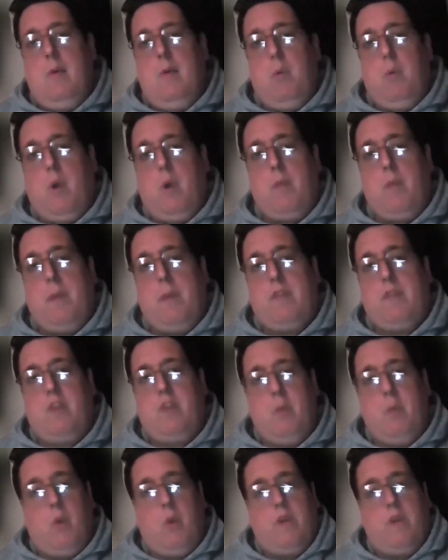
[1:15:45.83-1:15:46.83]
what he meant to
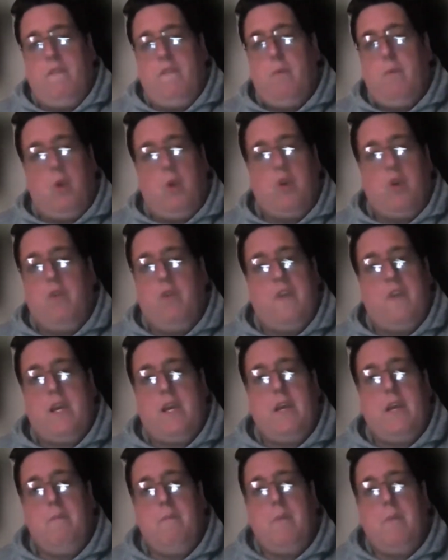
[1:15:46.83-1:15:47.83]
you, what you think
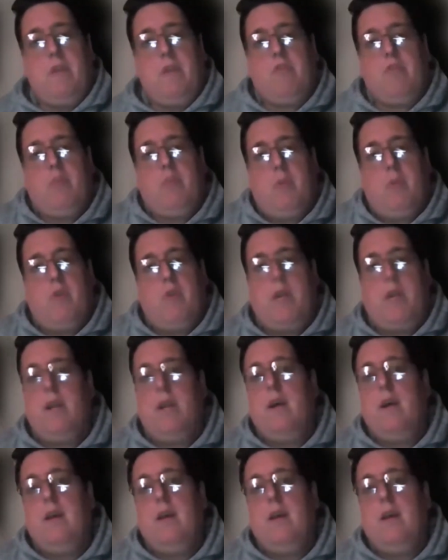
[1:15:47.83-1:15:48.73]
he means to Marine.